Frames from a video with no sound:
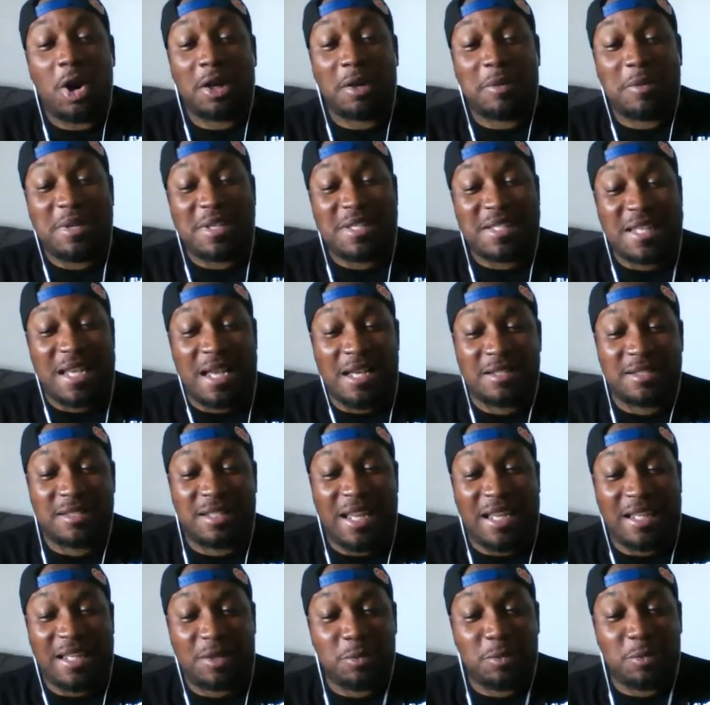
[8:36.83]
sounds like
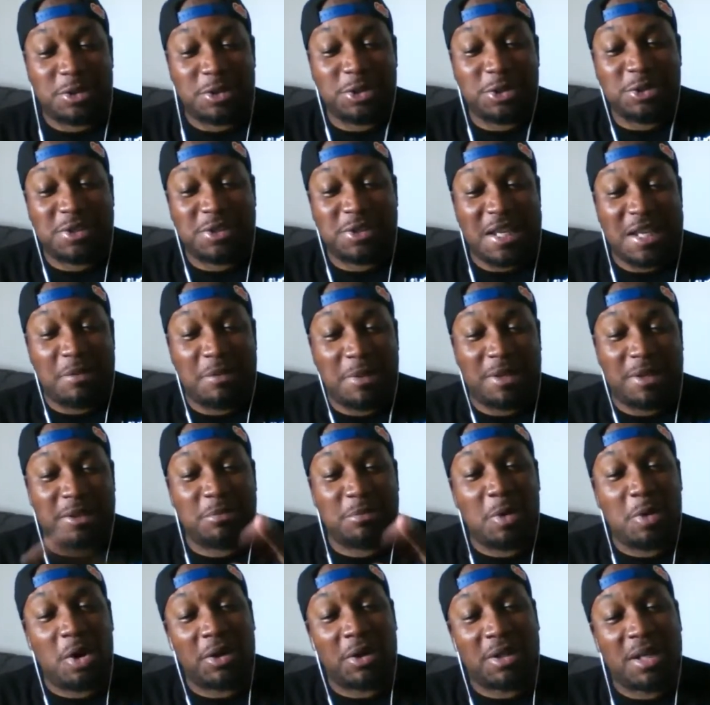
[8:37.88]
what you're saying about
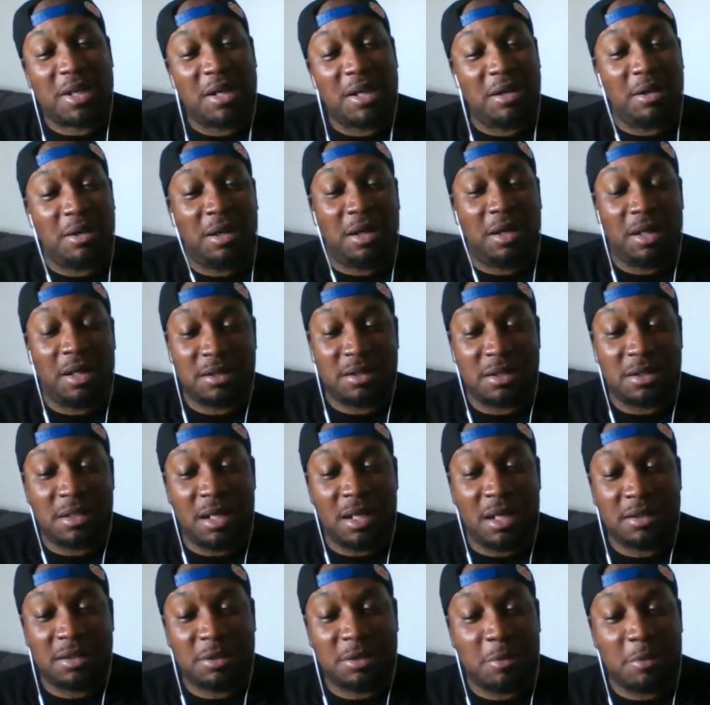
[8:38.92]
DeMar
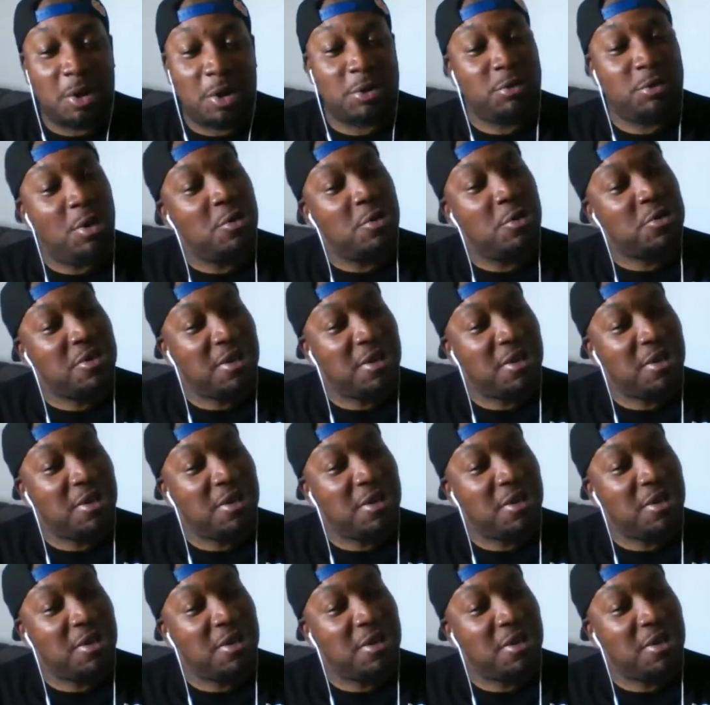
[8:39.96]
DeRozan.